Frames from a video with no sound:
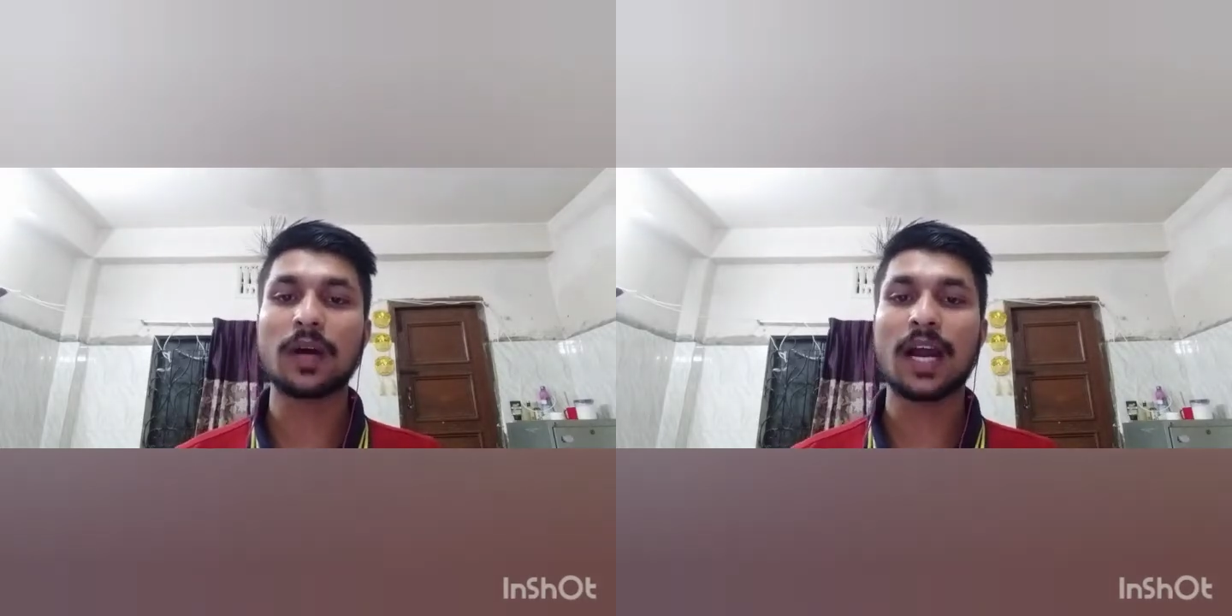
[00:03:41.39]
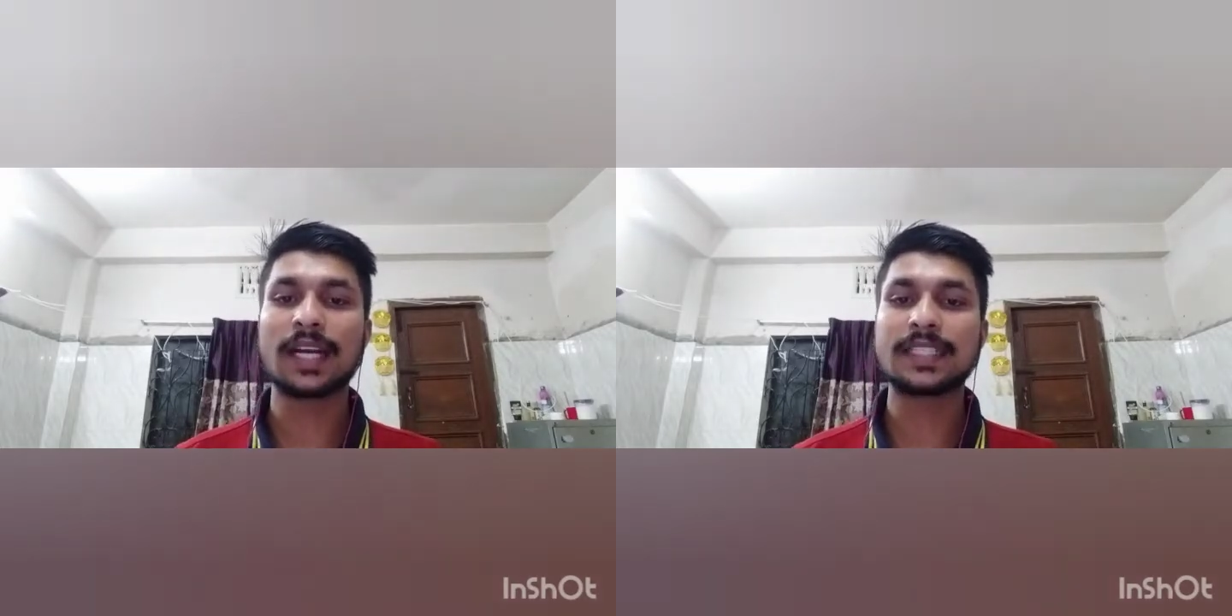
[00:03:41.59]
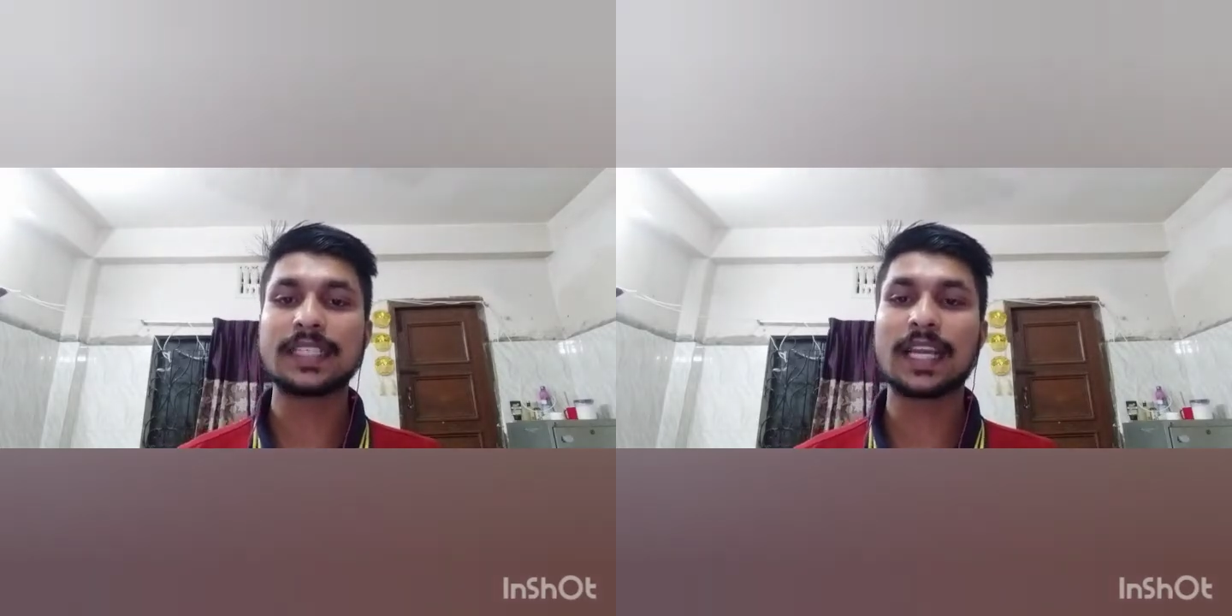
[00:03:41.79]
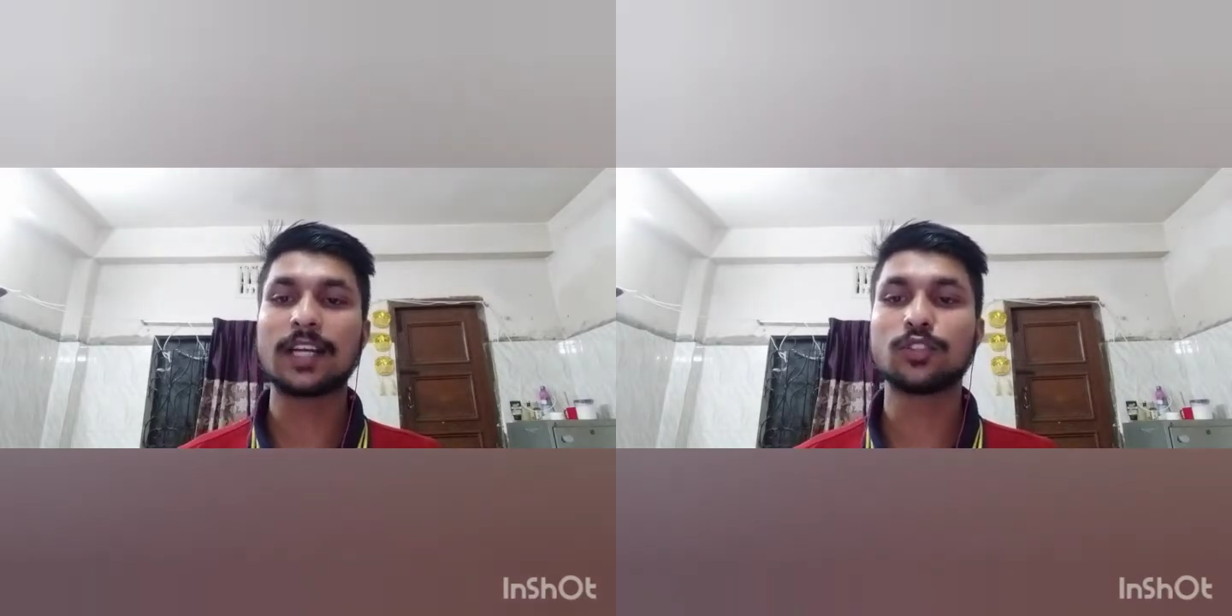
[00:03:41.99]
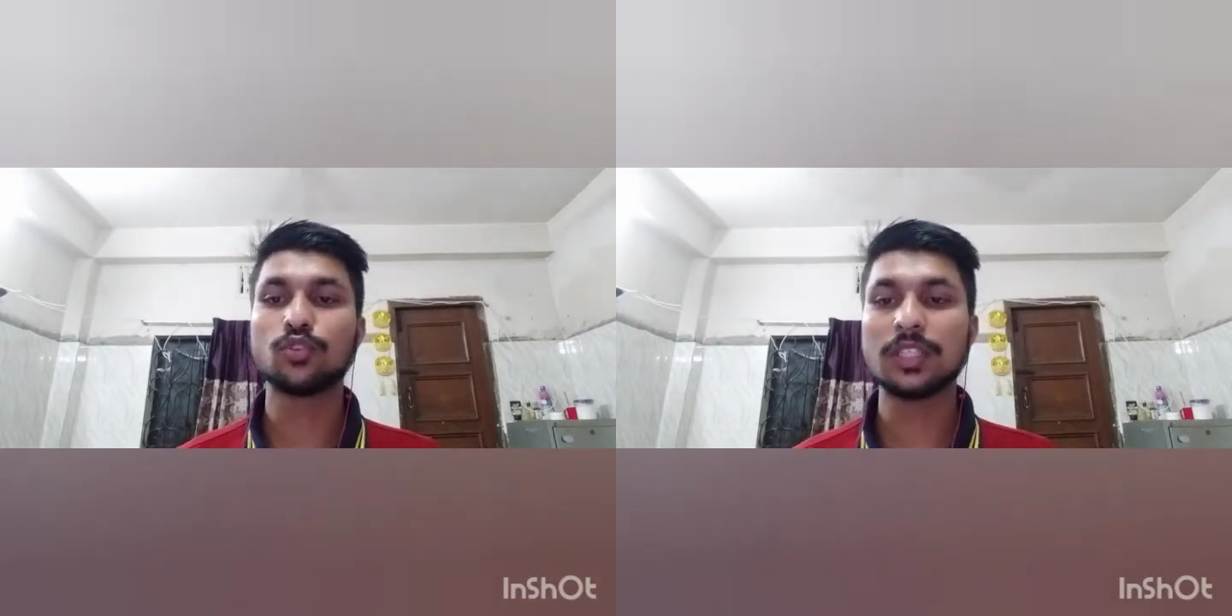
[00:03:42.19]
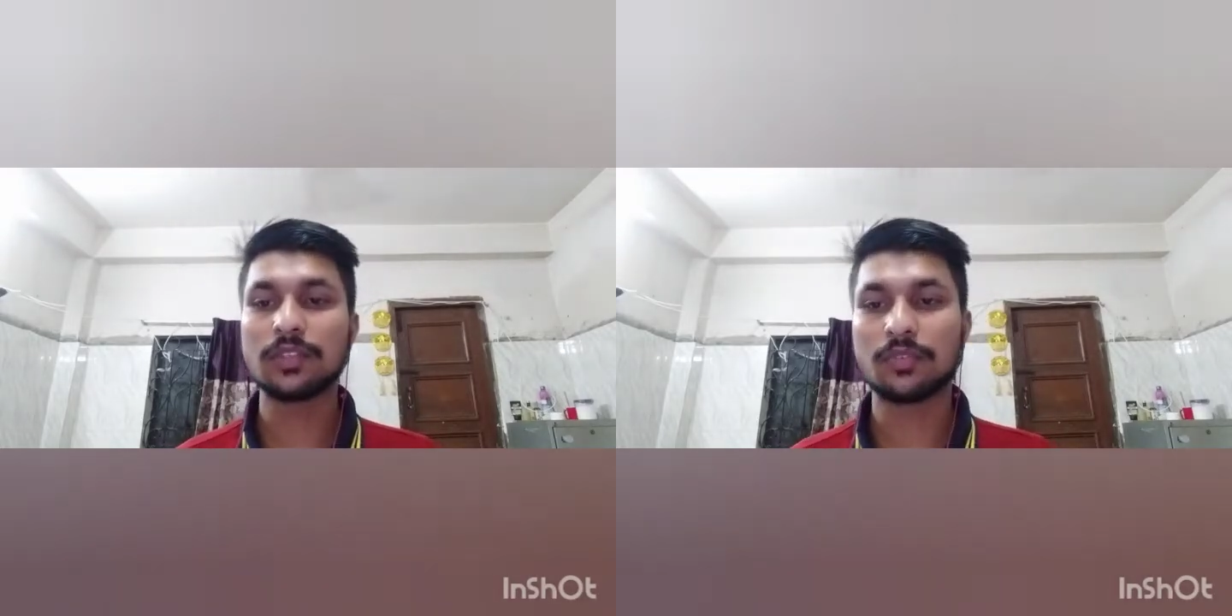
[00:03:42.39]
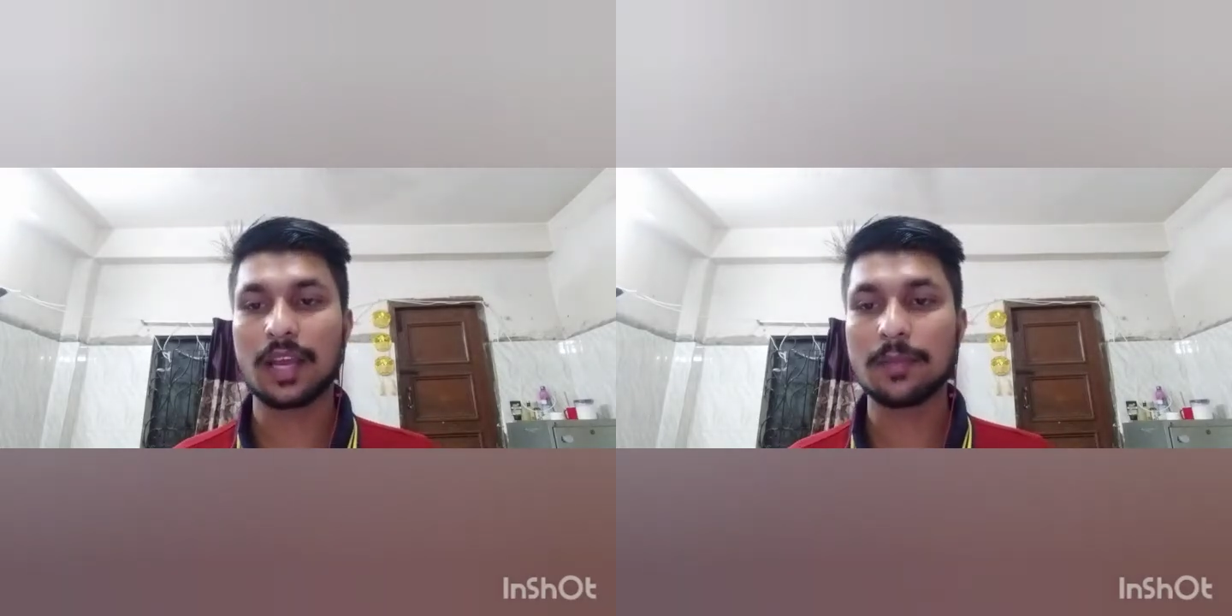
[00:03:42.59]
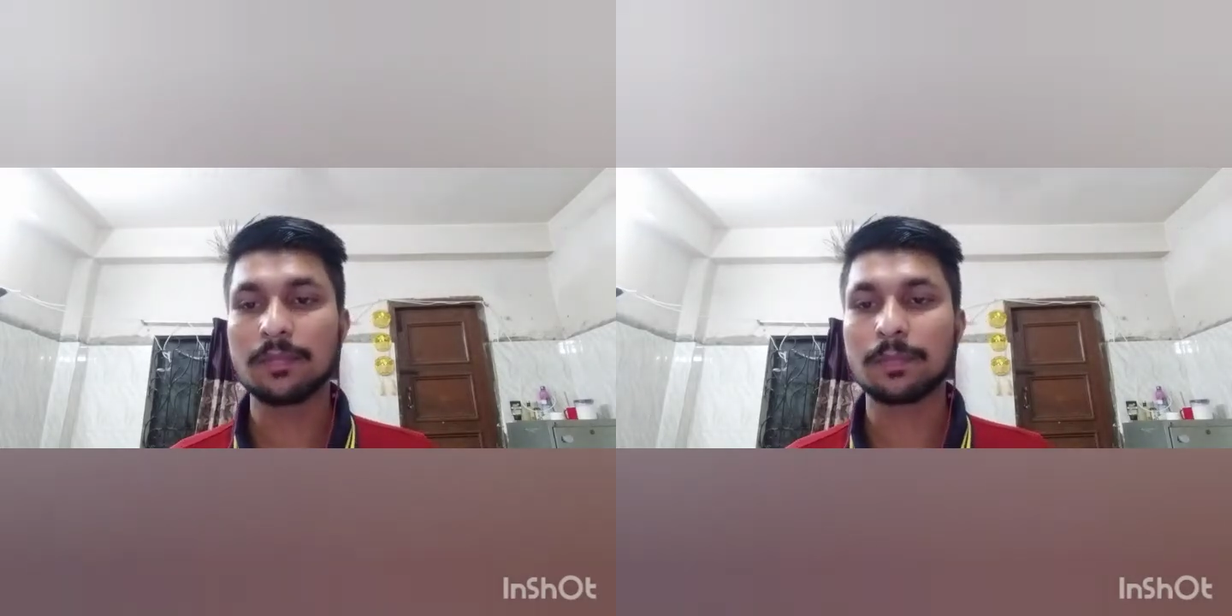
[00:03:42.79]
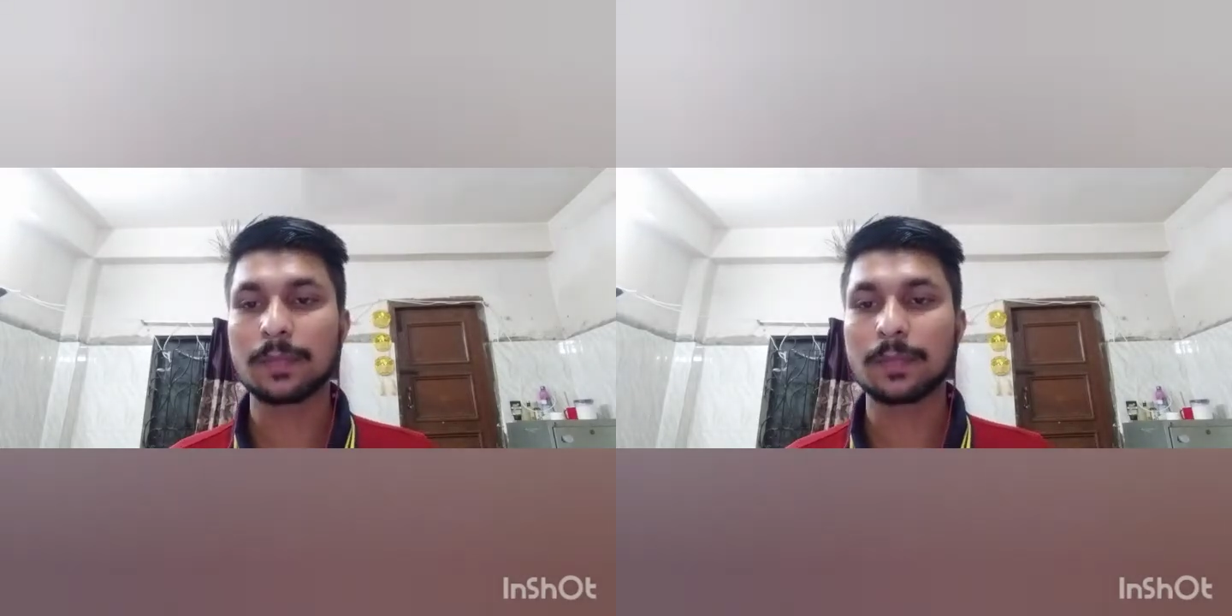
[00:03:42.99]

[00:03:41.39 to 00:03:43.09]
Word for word: article 25